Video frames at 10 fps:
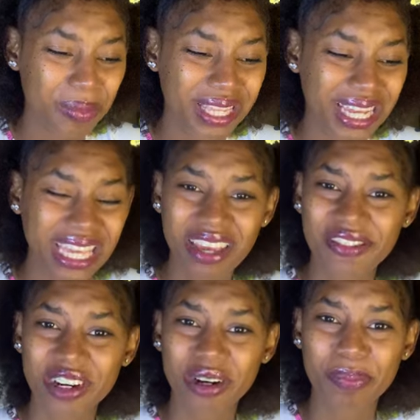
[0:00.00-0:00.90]
you gave
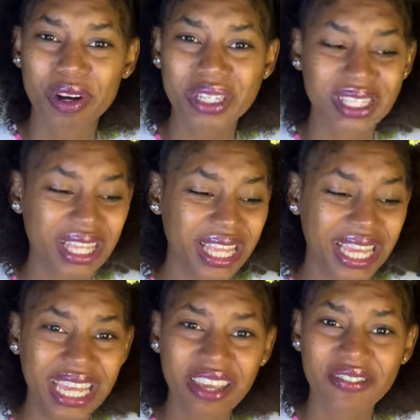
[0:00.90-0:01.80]
her a person, you
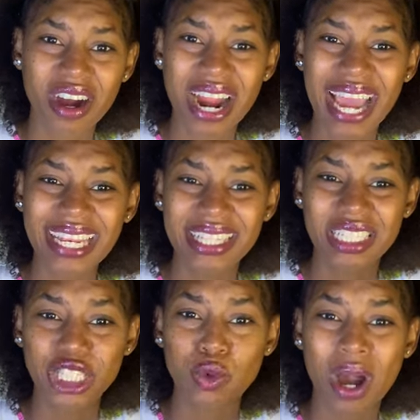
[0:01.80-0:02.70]
gave her
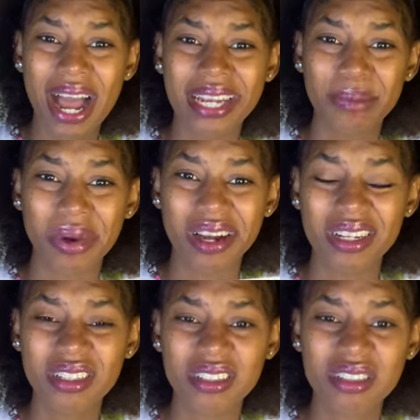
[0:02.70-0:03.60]
identity to an animal.